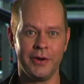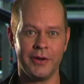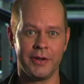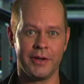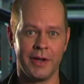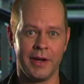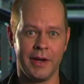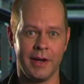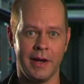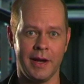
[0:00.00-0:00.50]

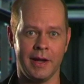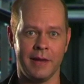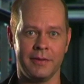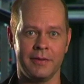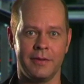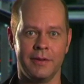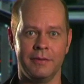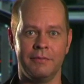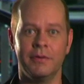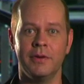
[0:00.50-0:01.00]
today
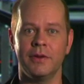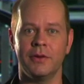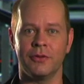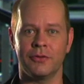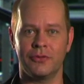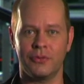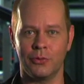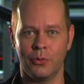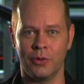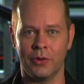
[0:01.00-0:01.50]
at the fitness
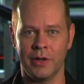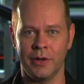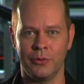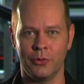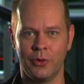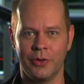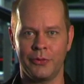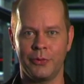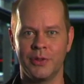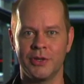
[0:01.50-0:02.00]
store in
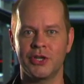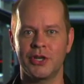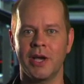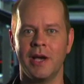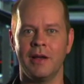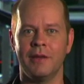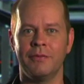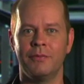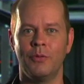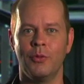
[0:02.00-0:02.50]
Northridge,
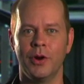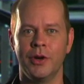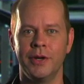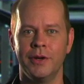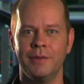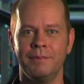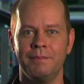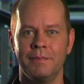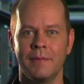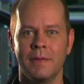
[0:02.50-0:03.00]

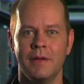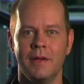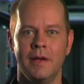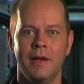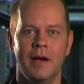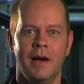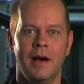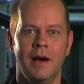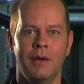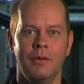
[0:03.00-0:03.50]
California,
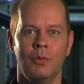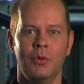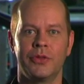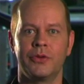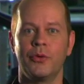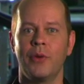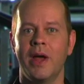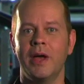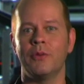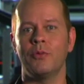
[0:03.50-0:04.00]
uh,
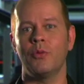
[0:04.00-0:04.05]
with Grant